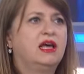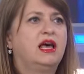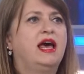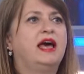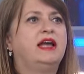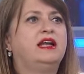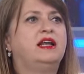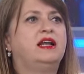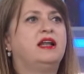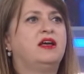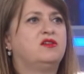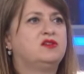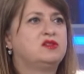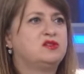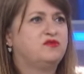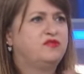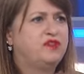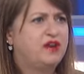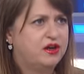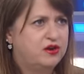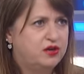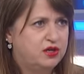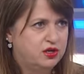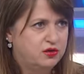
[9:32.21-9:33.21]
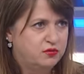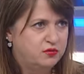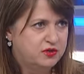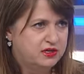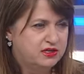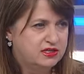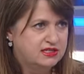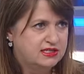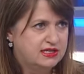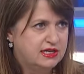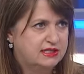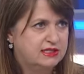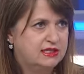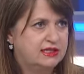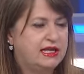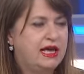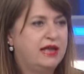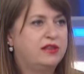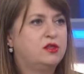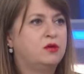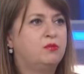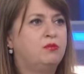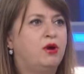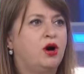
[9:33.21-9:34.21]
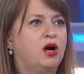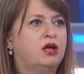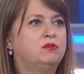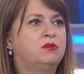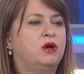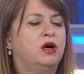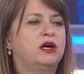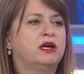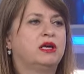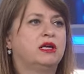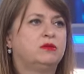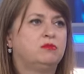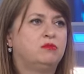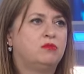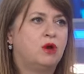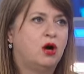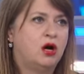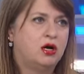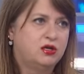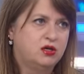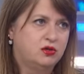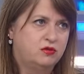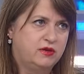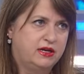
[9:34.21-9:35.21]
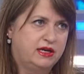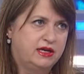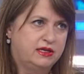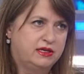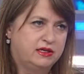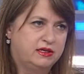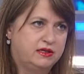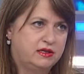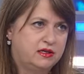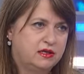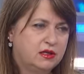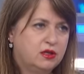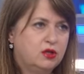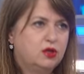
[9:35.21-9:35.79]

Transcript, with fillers: and it has very overextended, and the bond market moderated